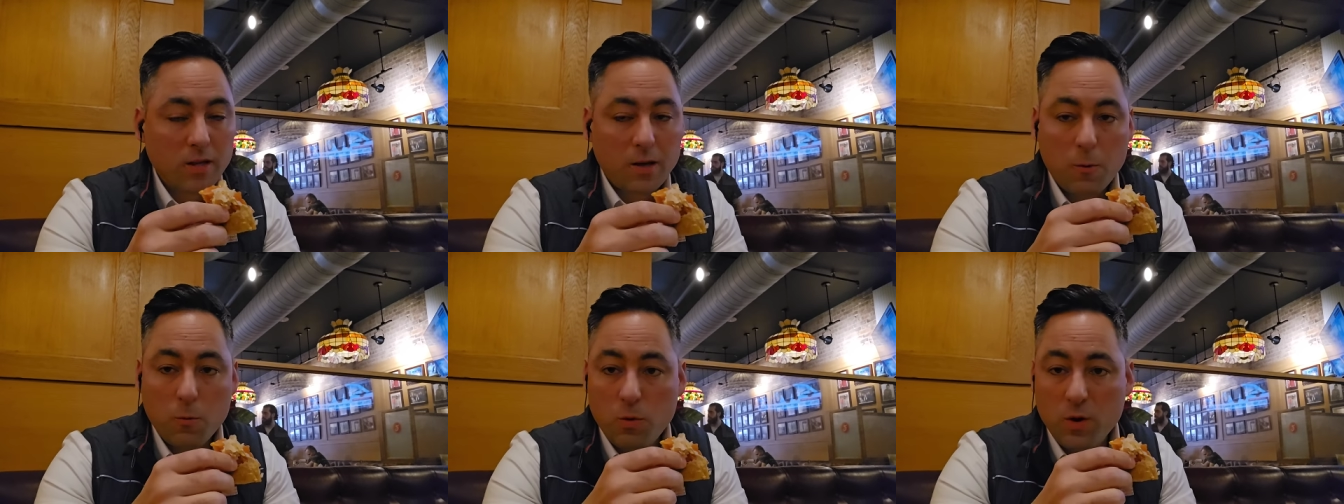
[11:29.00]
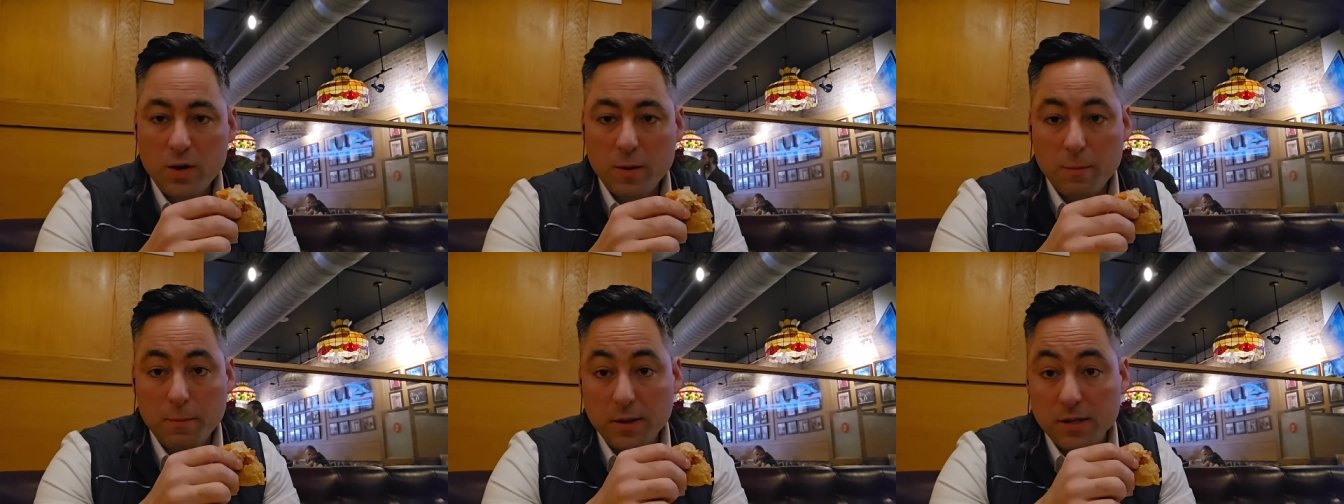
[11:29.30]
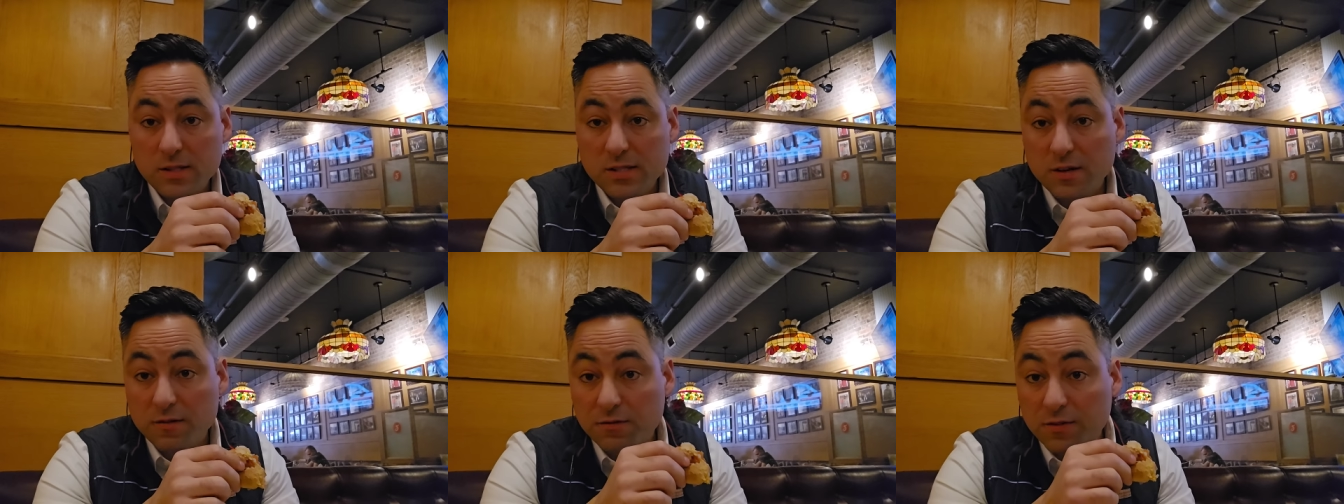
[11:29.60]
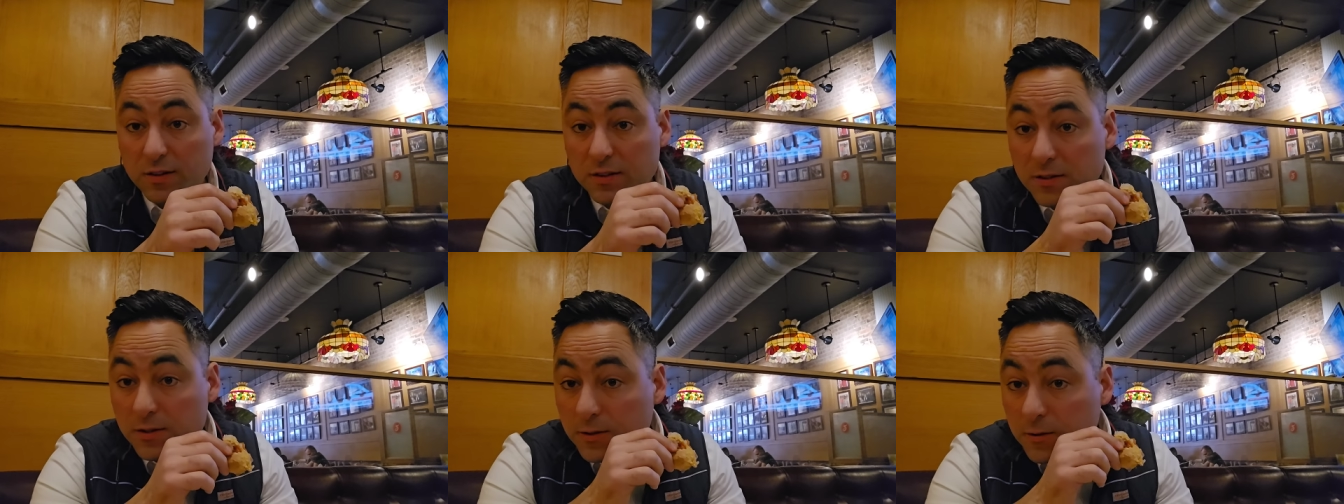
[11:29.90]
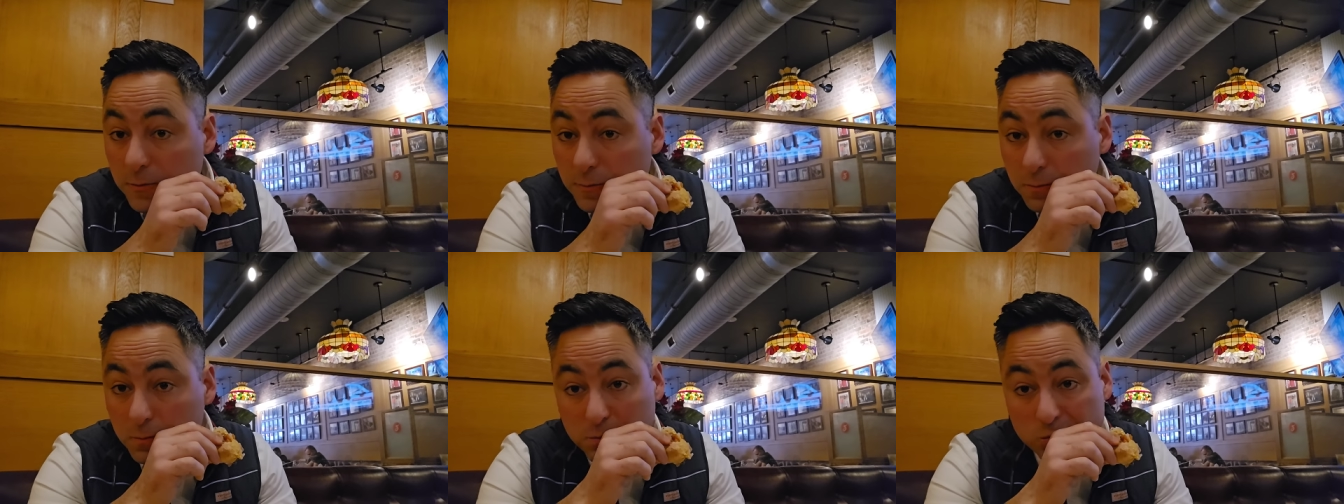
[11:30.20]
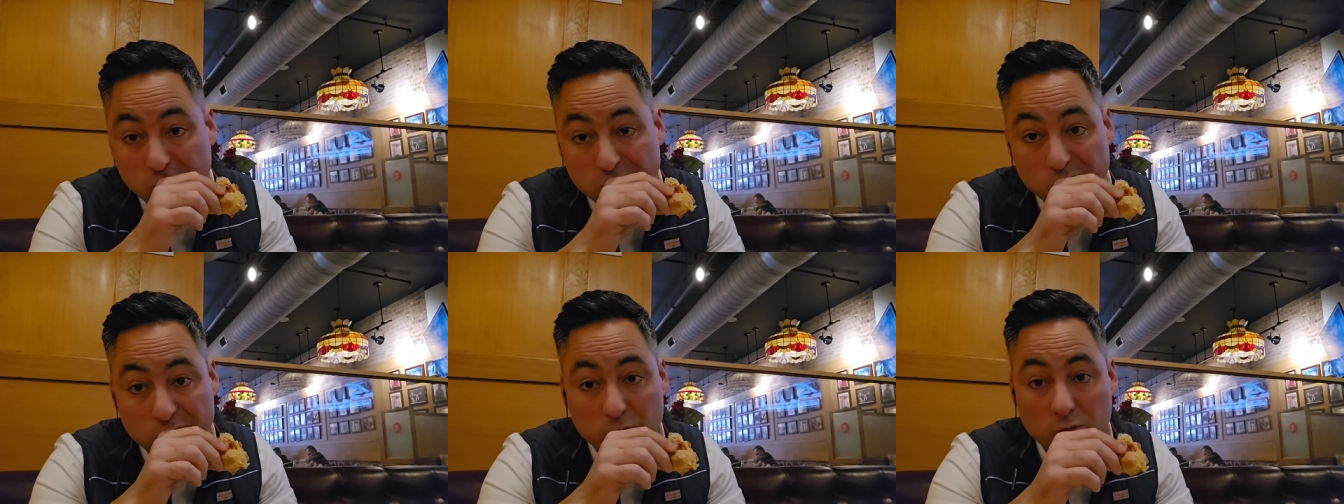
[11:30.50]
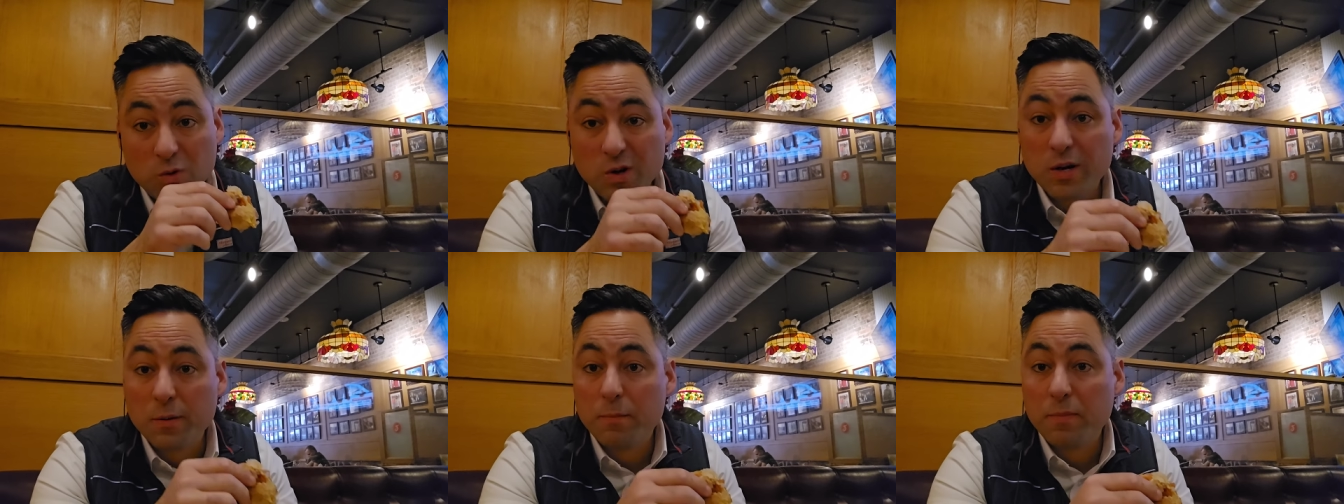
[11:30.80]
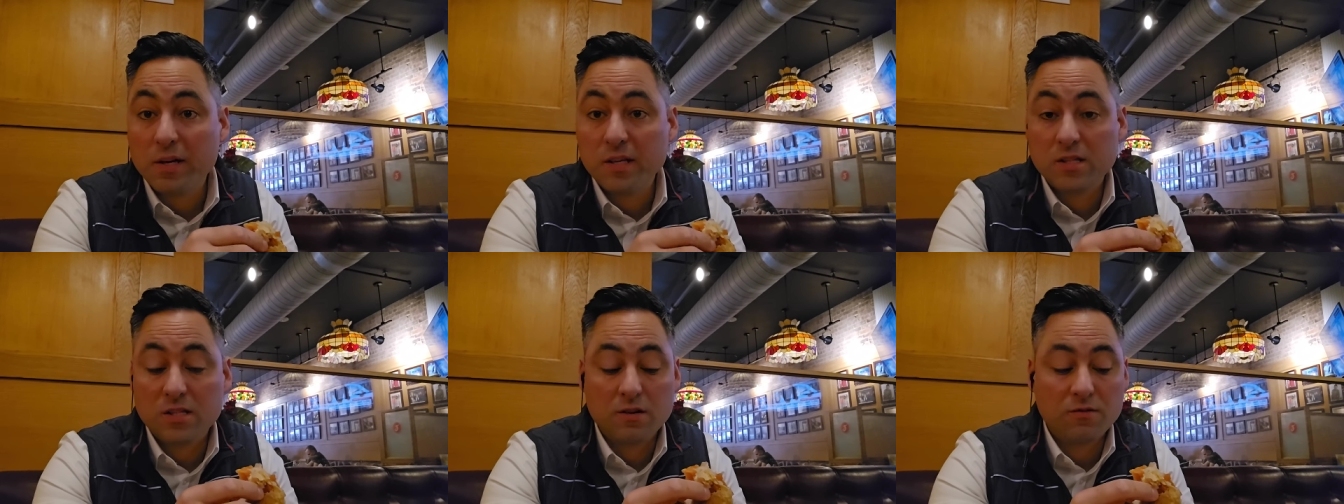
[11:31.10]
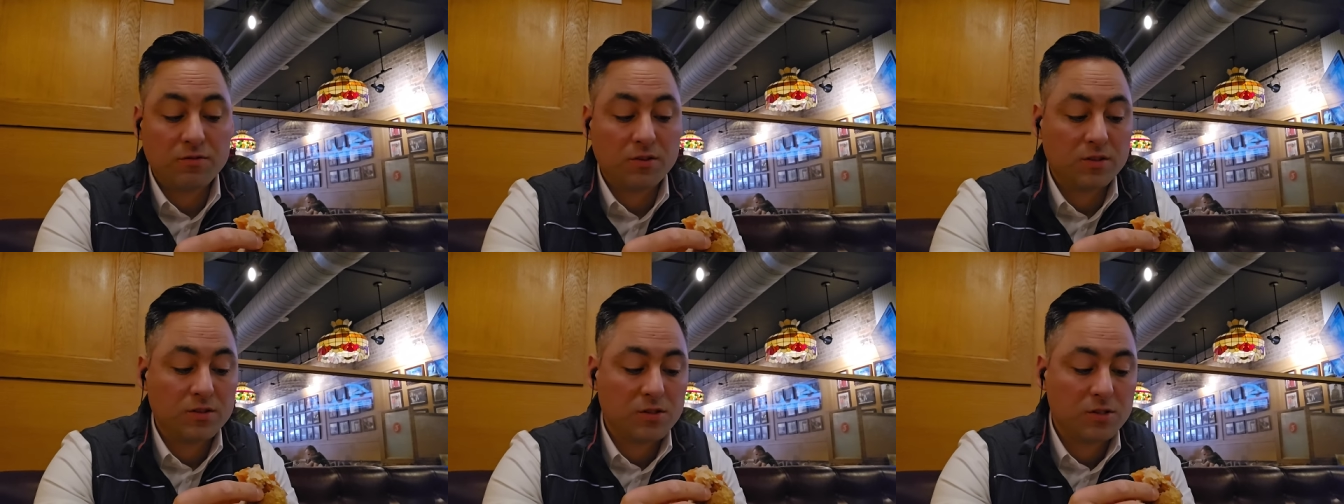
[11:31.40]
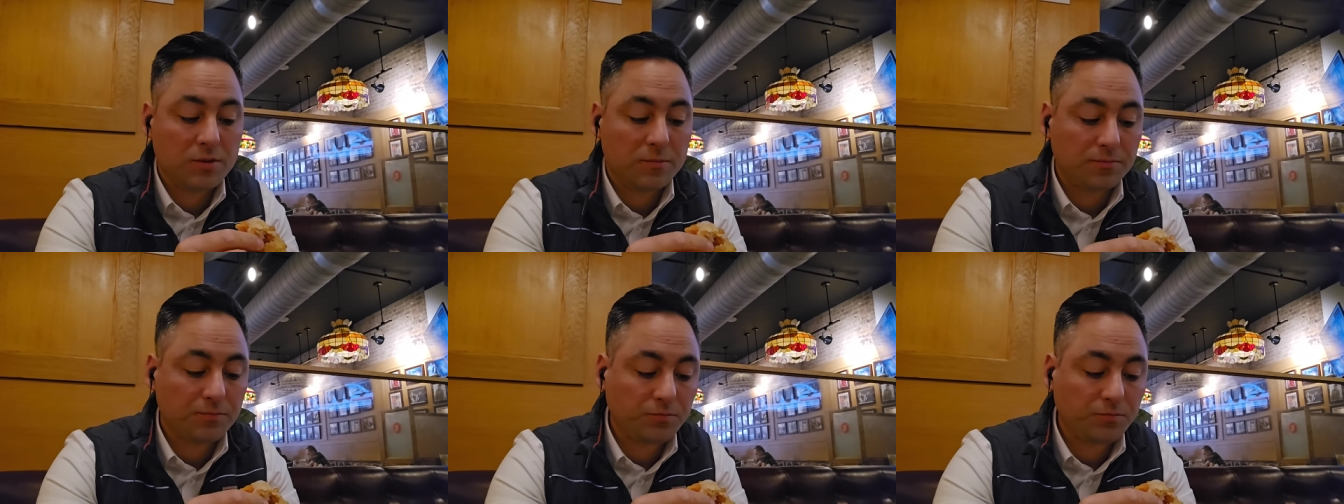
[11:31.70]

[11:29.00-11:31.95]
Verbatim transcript: What a big difference. What a big difference.